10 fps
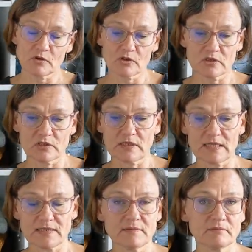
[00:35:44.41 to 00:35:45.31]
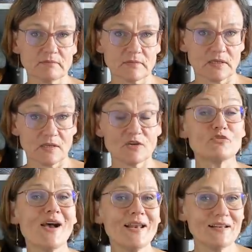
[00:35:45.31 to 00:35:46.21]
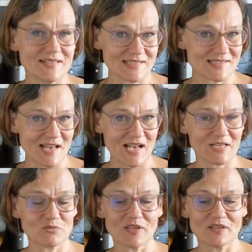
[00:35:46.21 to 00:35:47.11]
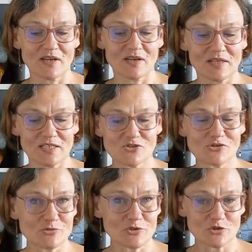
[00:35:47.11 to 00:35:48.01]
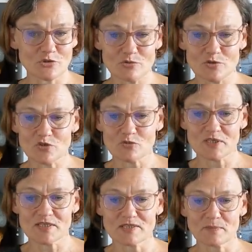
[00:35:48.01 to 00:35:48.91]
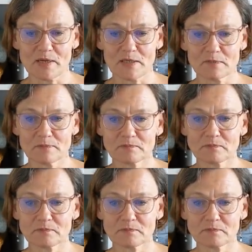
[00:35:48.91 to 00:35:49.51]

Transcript: You can then finally decide whether it suits you to participate.